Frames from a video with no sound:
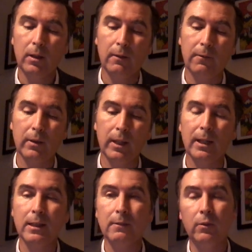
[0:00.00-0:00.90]
If you
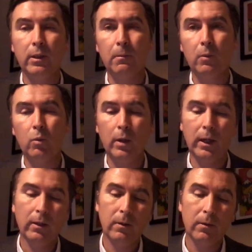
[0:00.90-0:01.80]
think it's food number
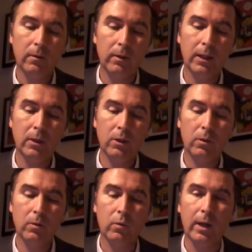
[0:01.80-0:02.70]
1, then
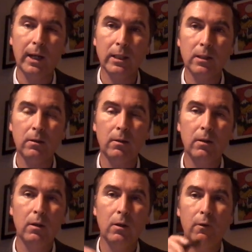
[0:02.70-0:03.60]
you write
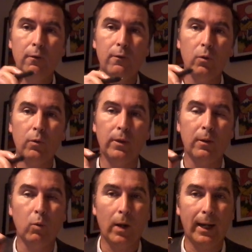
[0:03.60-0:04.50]
food
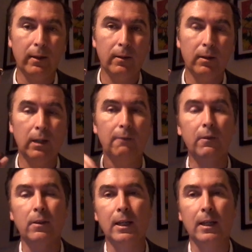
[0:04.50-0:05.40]
1. If
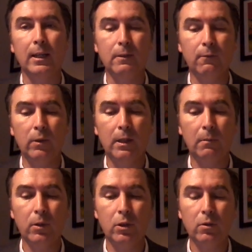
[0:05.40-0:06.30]
you think it's food
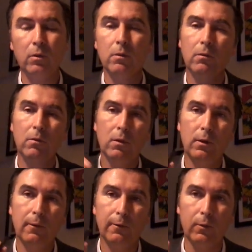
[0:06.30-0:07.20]
number 2,
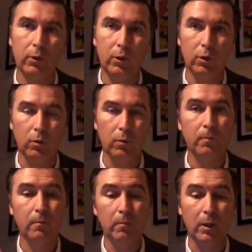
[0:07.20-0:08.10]
food 2.
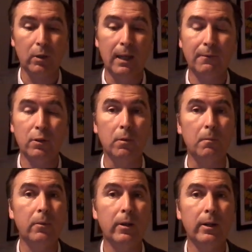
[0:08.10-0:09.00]
But you have to
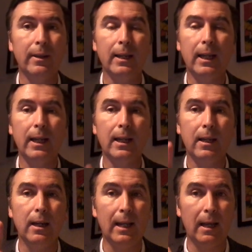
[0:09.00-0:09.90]
compare the
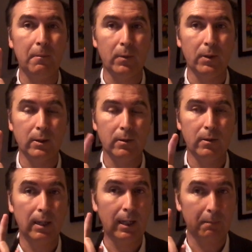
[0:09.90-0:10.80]
numbers,
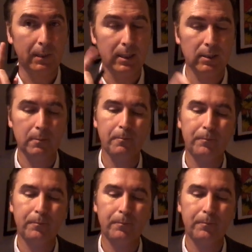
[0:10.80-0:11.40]
lipids.